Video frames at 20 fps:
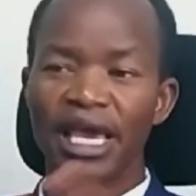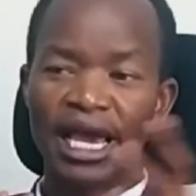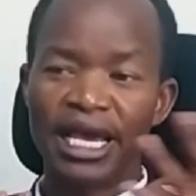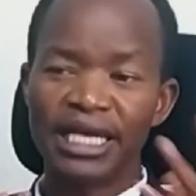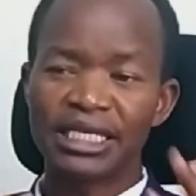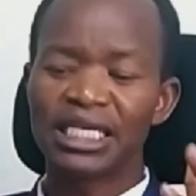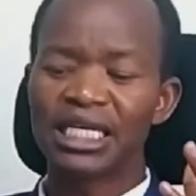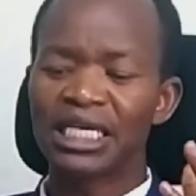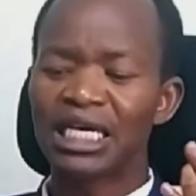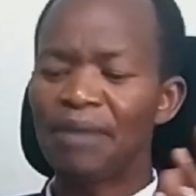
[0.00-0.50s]

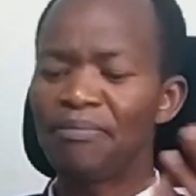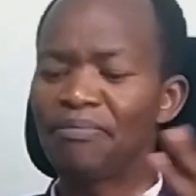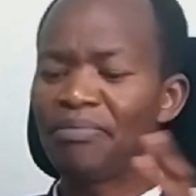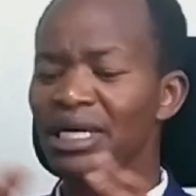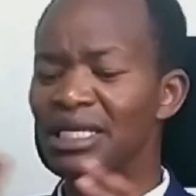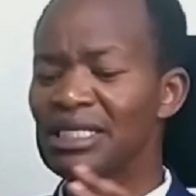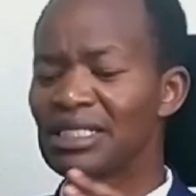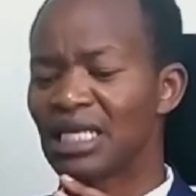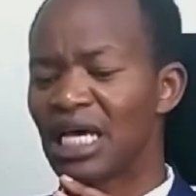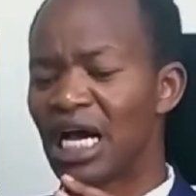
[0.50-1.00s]
Acing
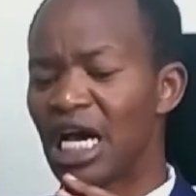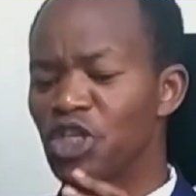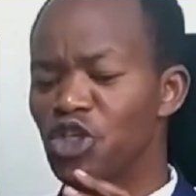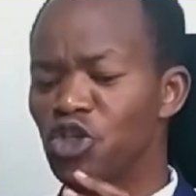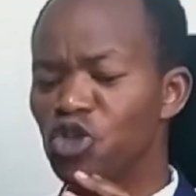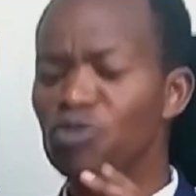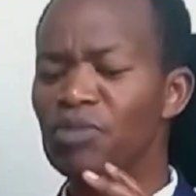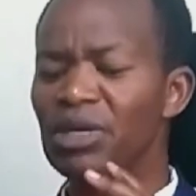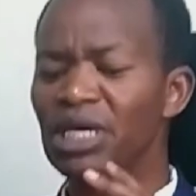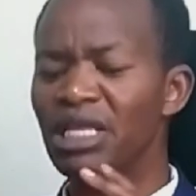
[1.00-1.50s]
Campus and
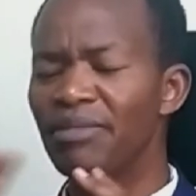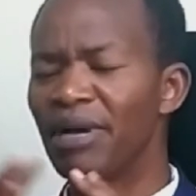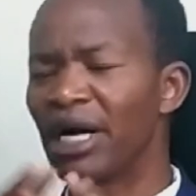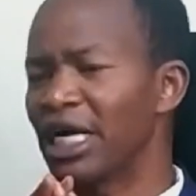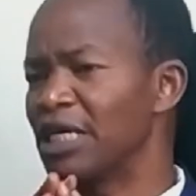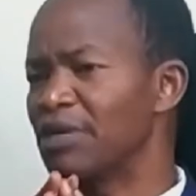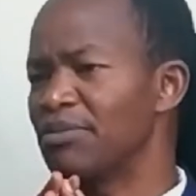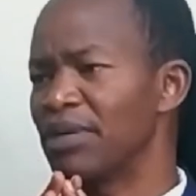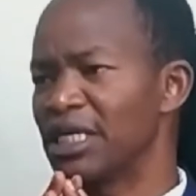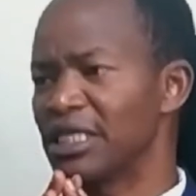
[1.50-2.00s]
Zooming the
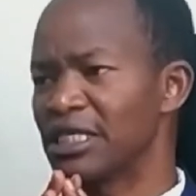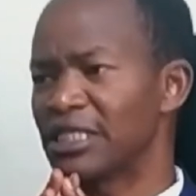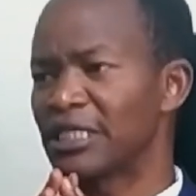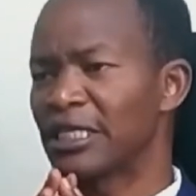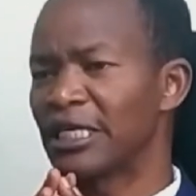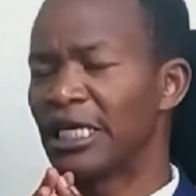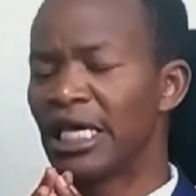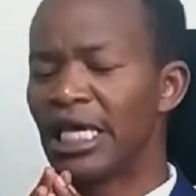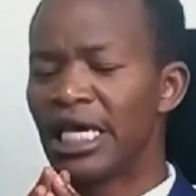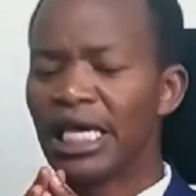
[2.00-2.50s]

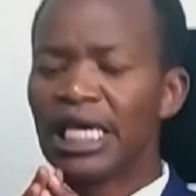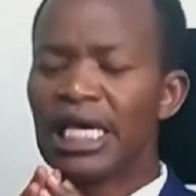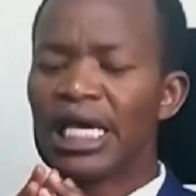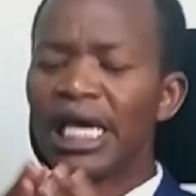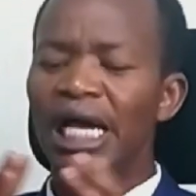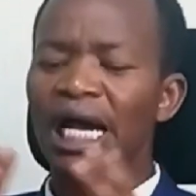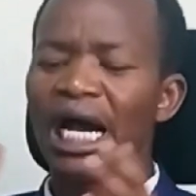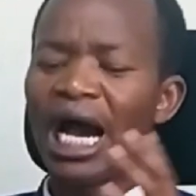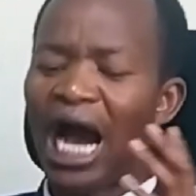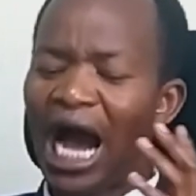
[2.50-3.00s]
Marketplace.
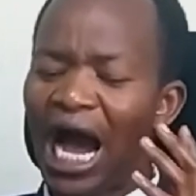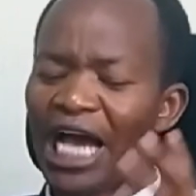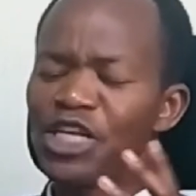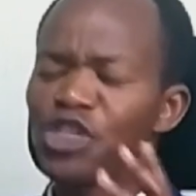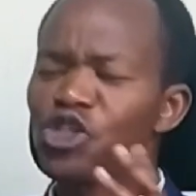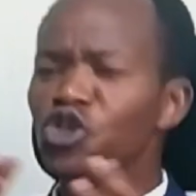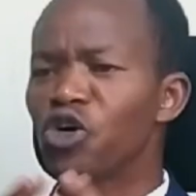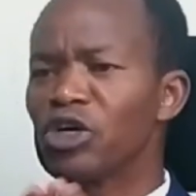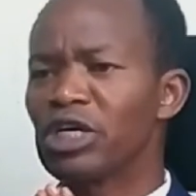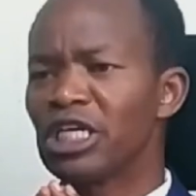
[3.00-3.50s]
I
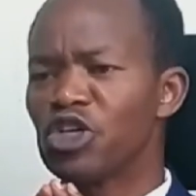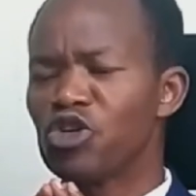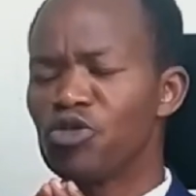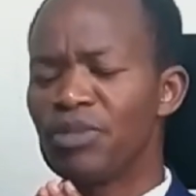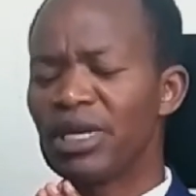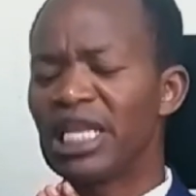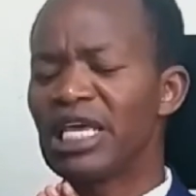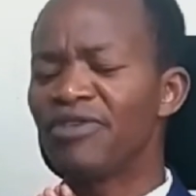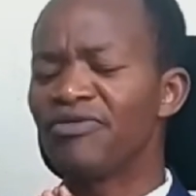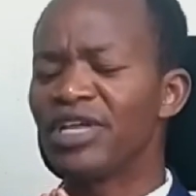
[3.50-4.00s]
strongly do
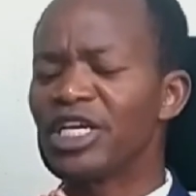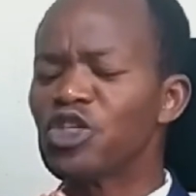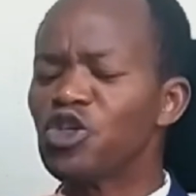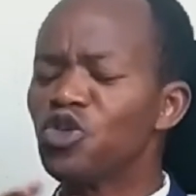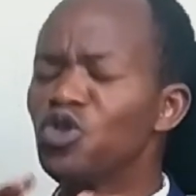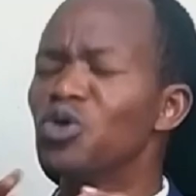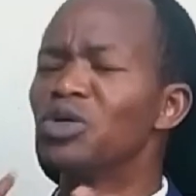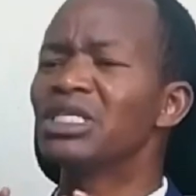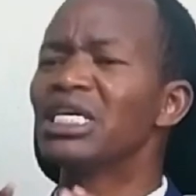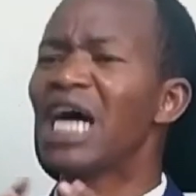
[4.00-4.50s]
believe that
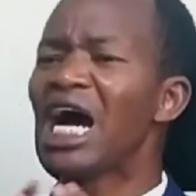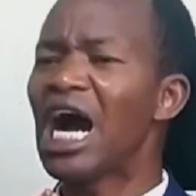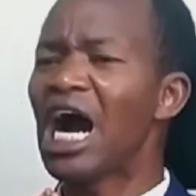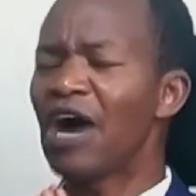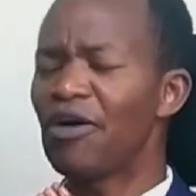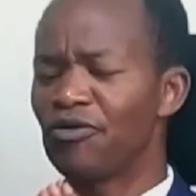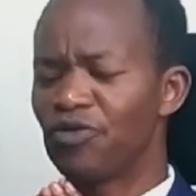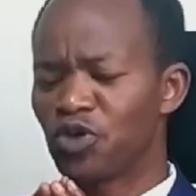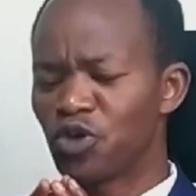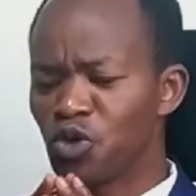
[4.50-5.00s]
you don't
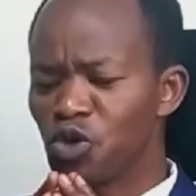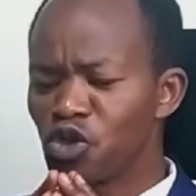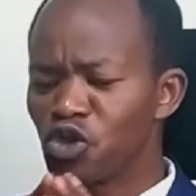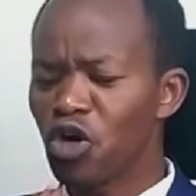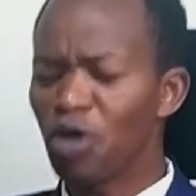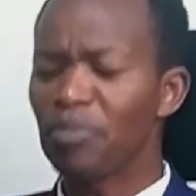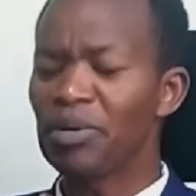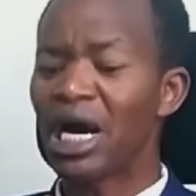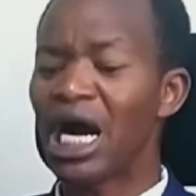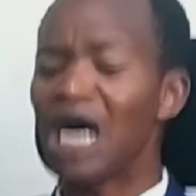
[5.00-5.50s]
have to
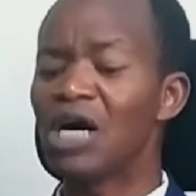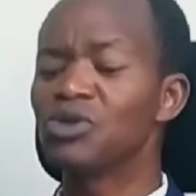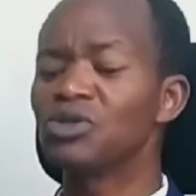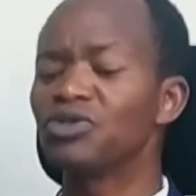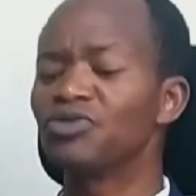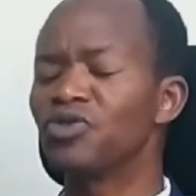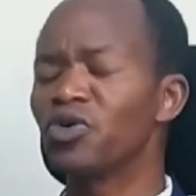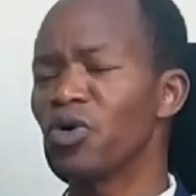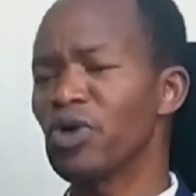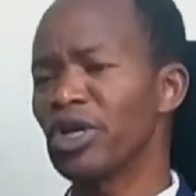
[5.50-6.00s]
drop
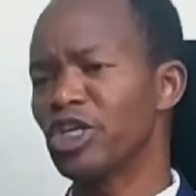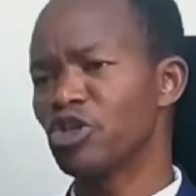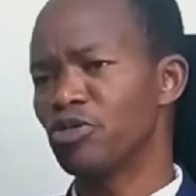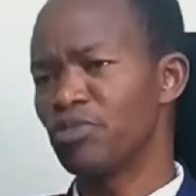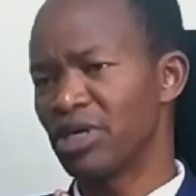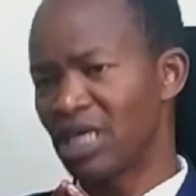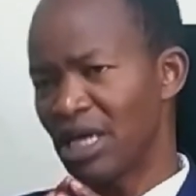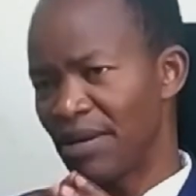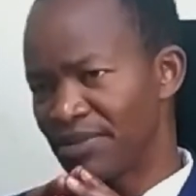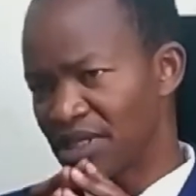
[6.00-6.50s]
out of college to
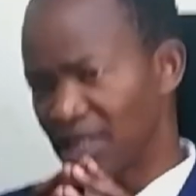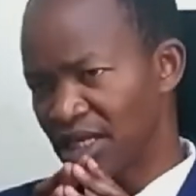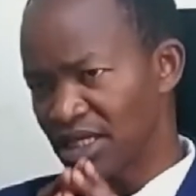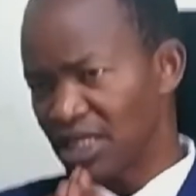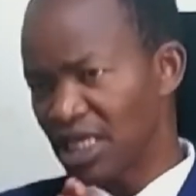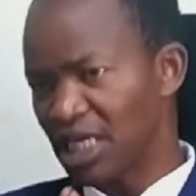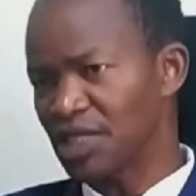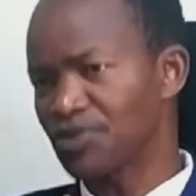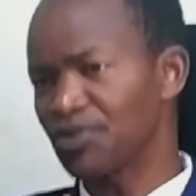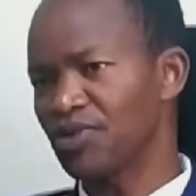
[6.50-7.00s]
become
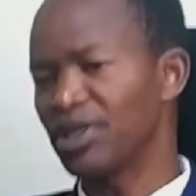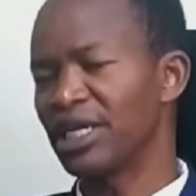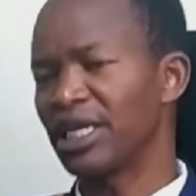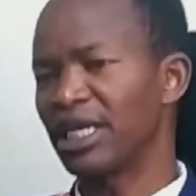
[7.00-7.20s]
successful